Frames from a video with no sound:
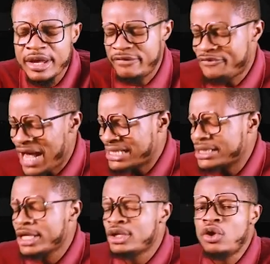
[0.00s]
In
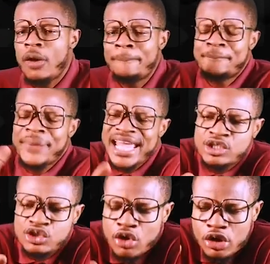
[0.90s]
fact, your
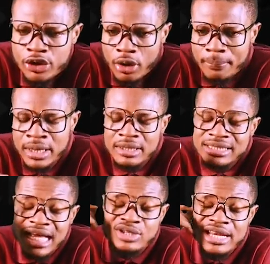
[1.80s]
petroleum,
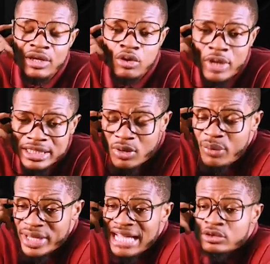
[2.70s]
that's why they always,
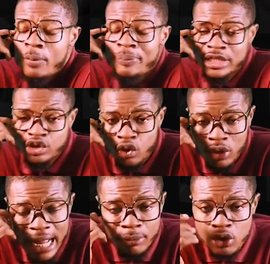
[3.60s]
when we get to
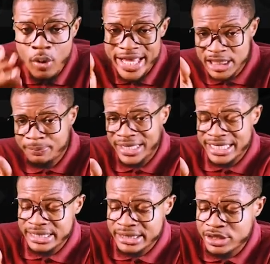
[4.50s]
petrol, I'm going to
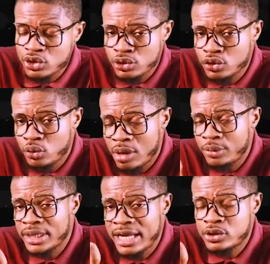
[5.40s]
explain these things to you.
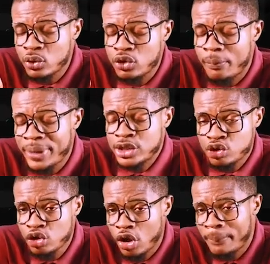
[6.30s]
When we get to your
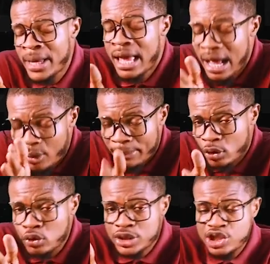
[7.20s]
petroleum, I'm
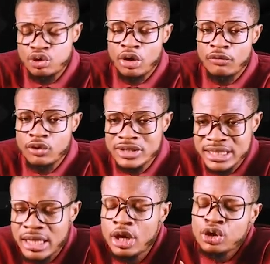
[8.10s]
going to teach you all of those
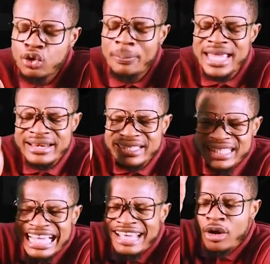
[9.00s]
things. You'll be hearing
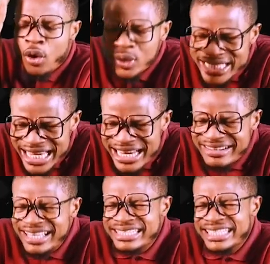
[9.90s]
things like
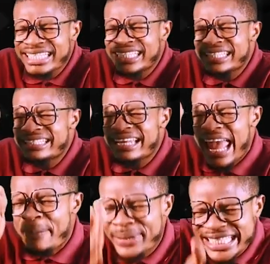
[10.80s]
octane rating,
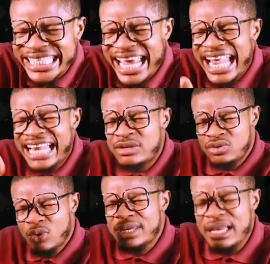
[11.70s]

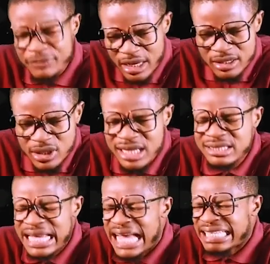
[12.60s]
heptane,
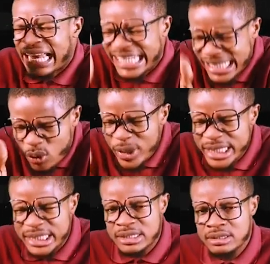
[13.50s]
these guys are
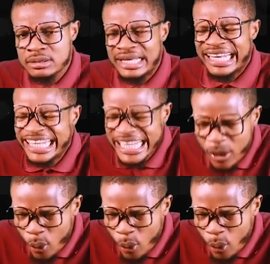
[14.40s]
liquid. So